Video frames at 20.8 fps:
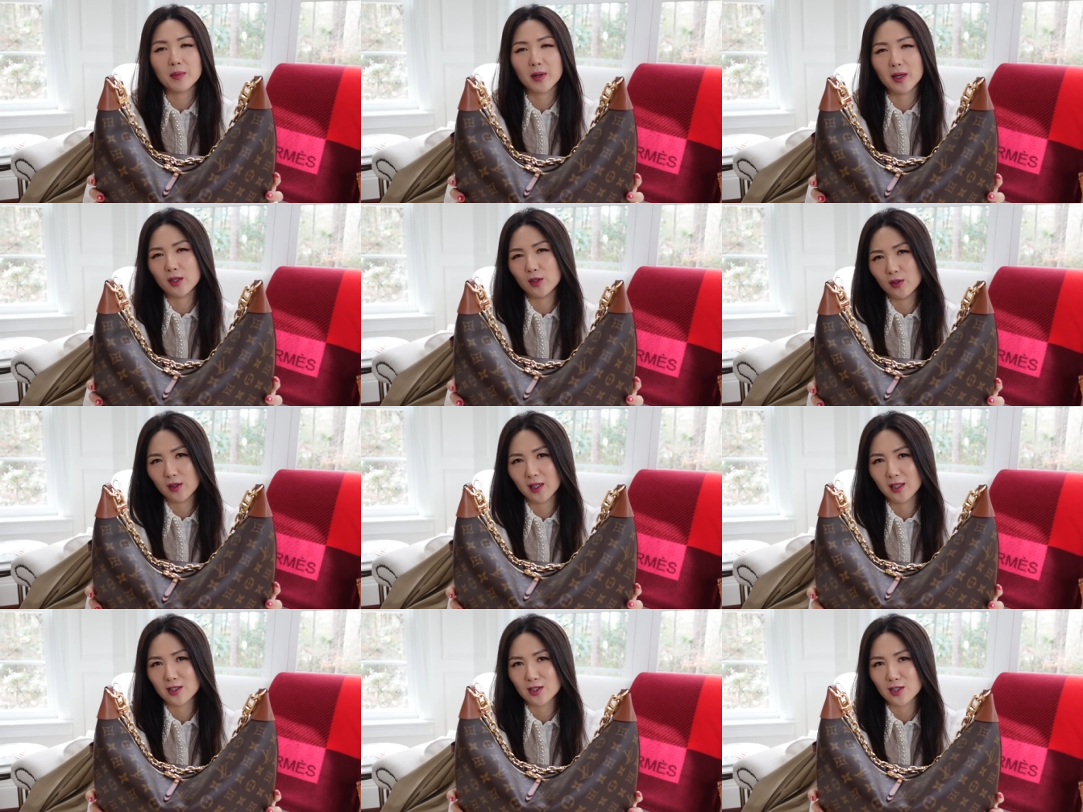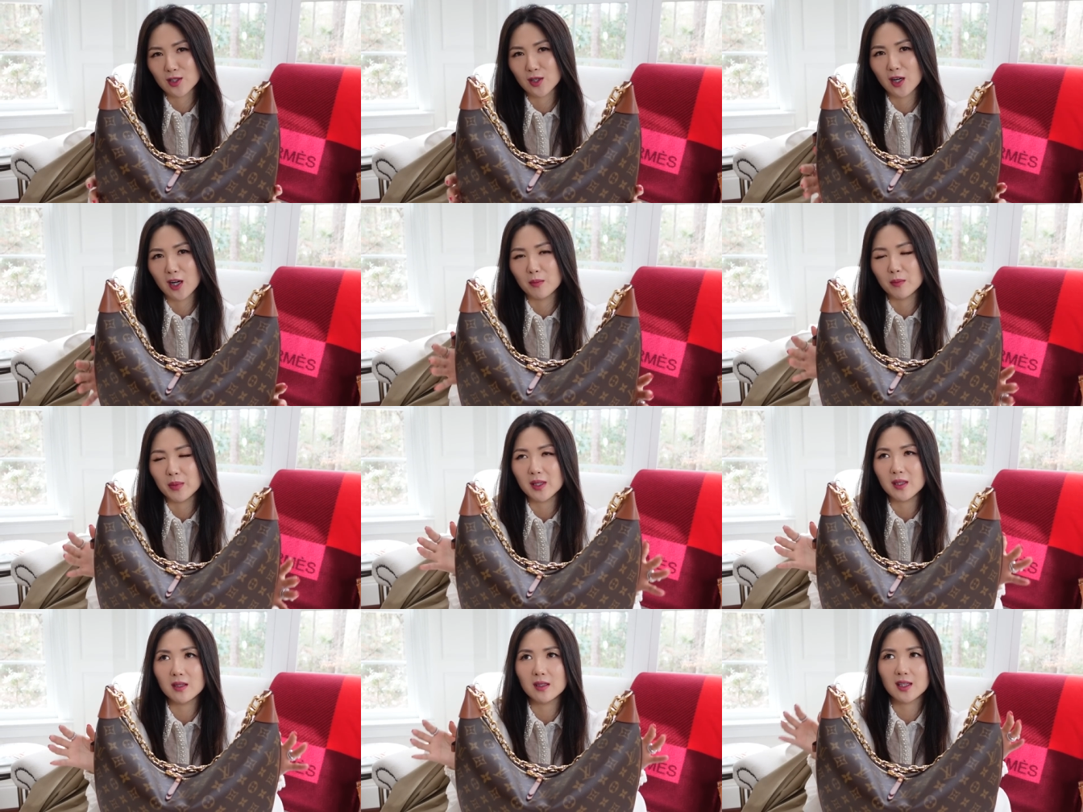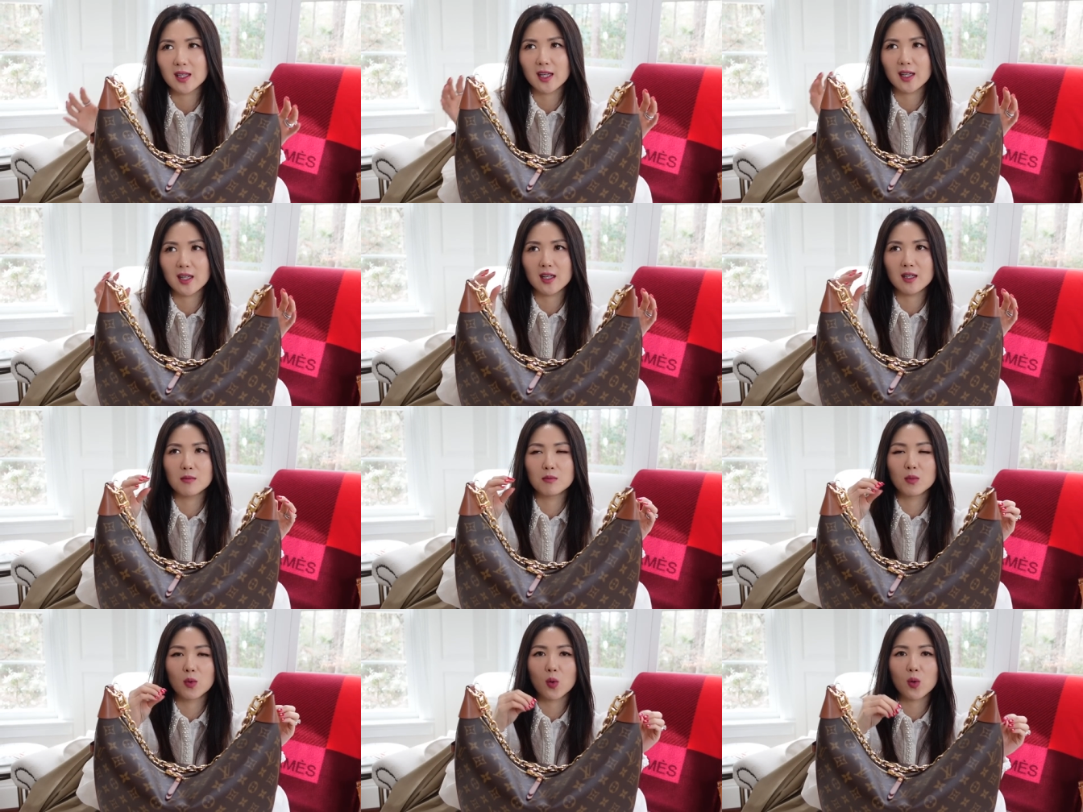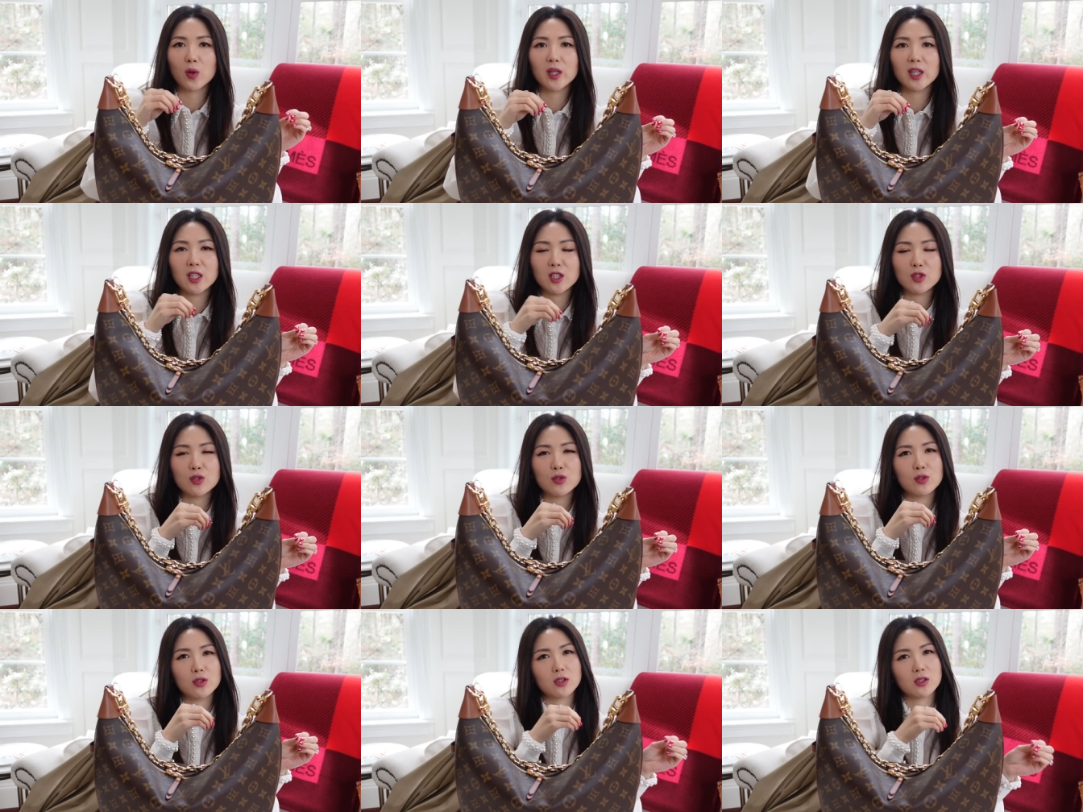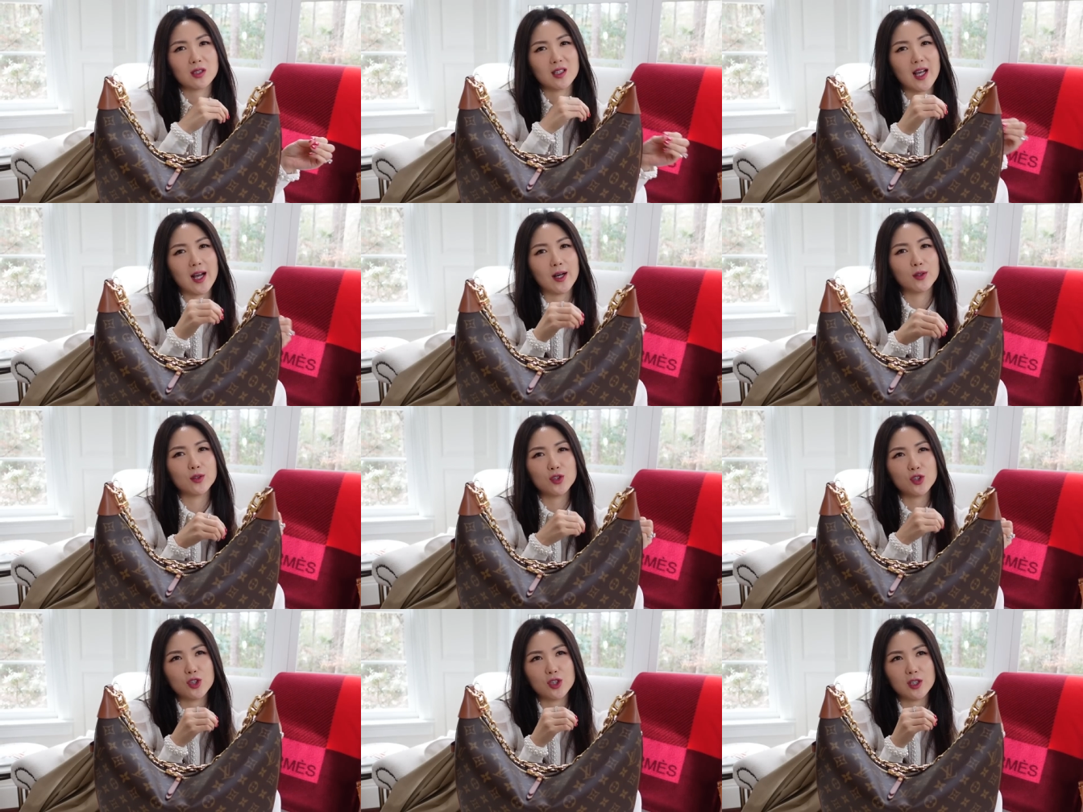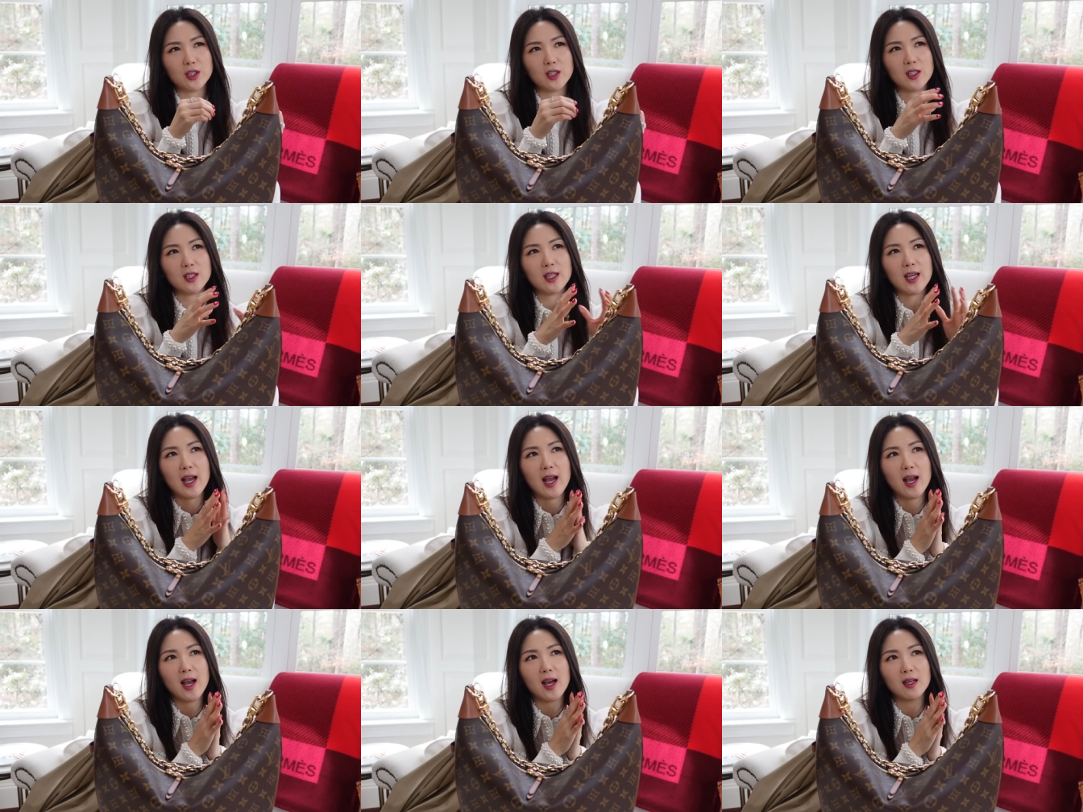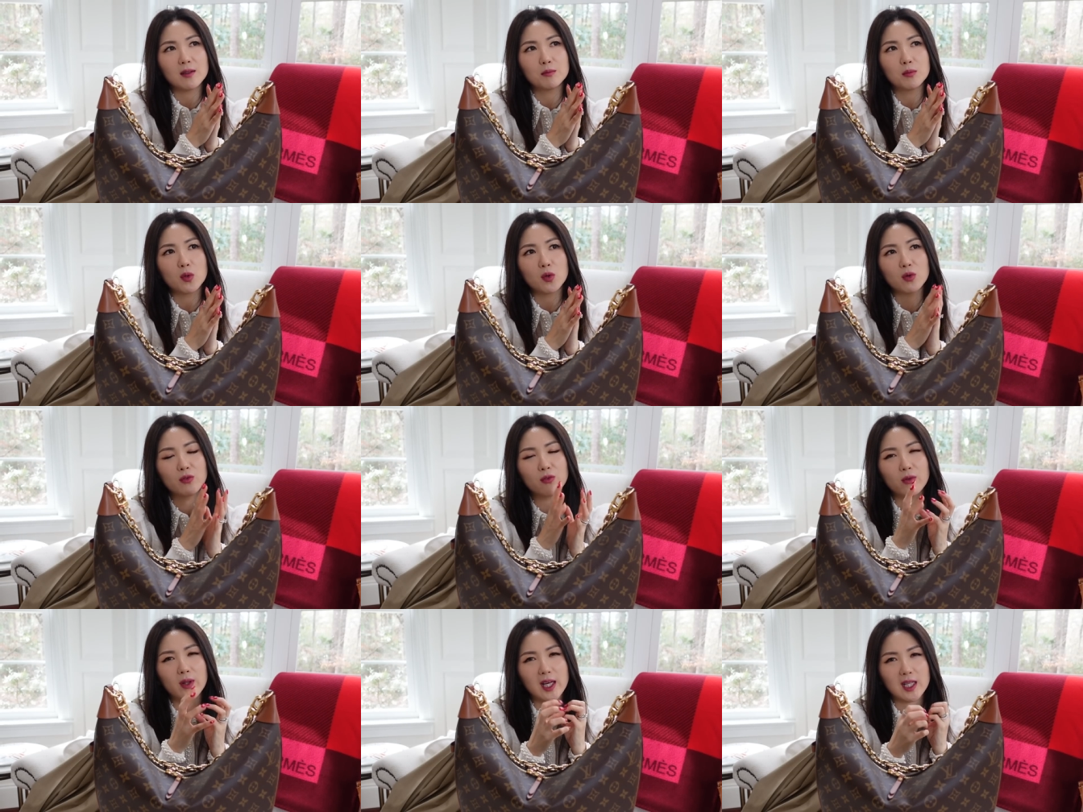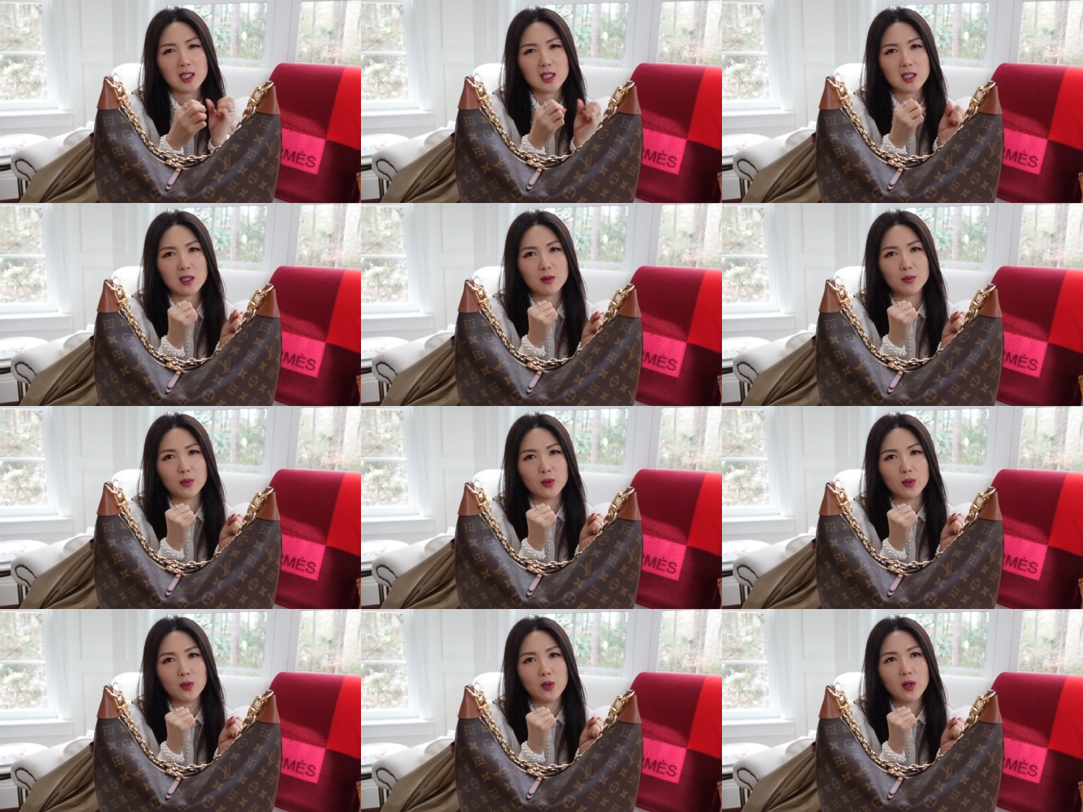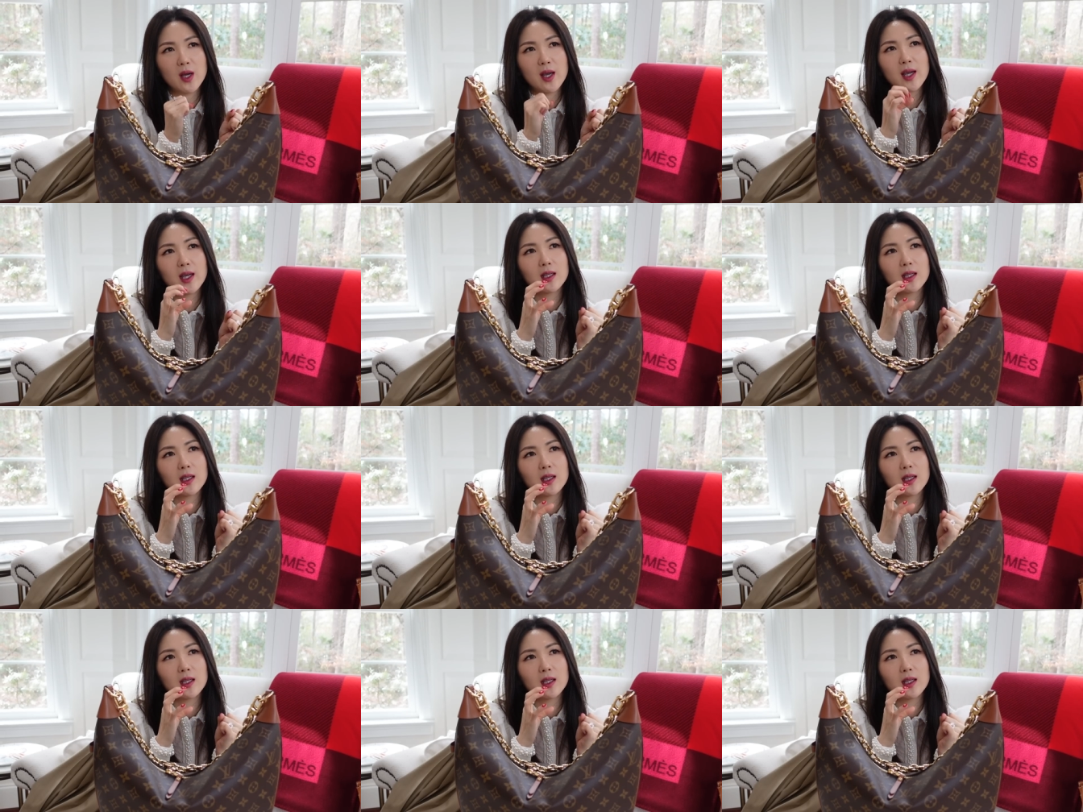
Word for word: but you guys know I've been getting more into slouchy and more flexible